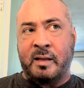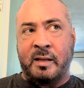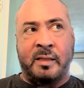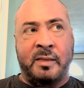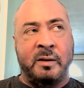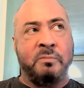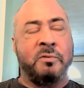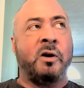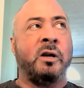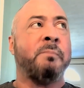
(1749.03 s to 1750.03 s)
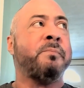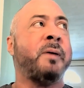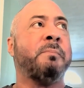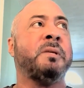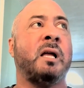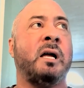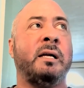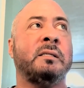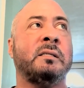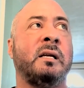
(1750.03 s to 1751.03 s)
and then you brought up
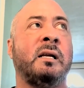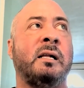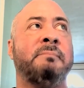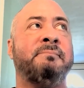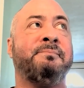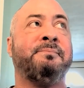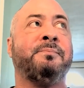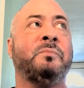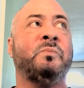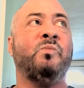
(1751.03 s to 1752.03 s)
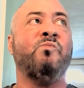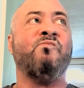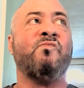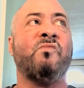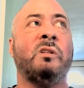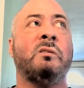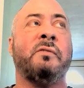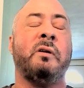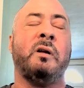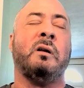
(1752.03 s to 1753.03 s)
peptides. Um, It's
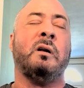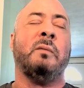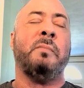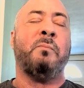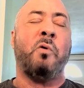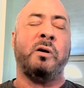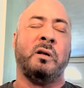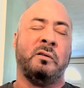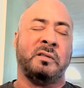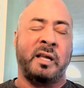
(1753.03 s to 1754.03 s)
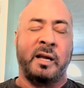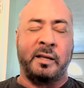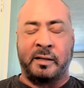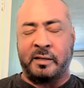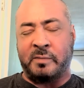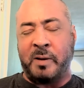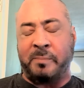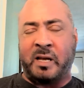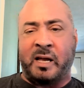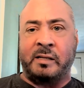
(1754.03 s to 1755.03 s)
very uh, important to understand that these
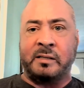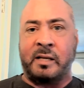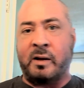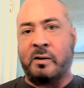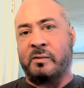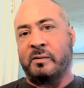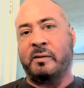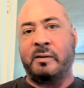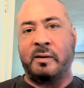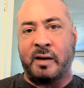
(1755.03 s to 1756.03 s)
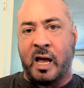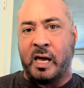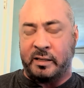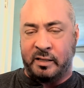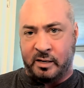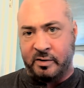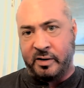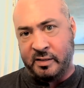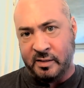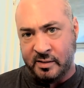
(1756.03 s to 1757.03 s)
peptides, they aren't
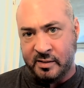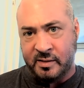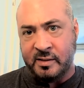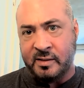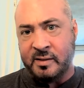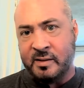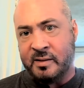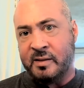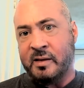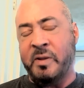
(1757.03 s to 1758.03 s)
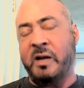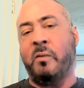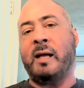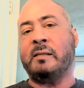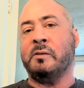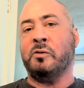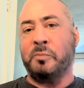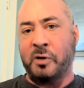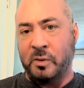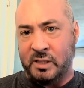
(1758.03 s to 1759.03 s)
dietary amino acids or
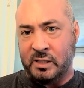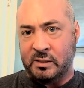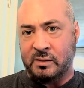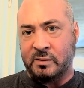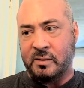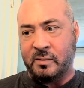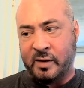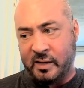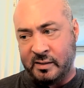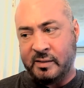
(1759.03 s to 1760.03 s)
proteins, okay?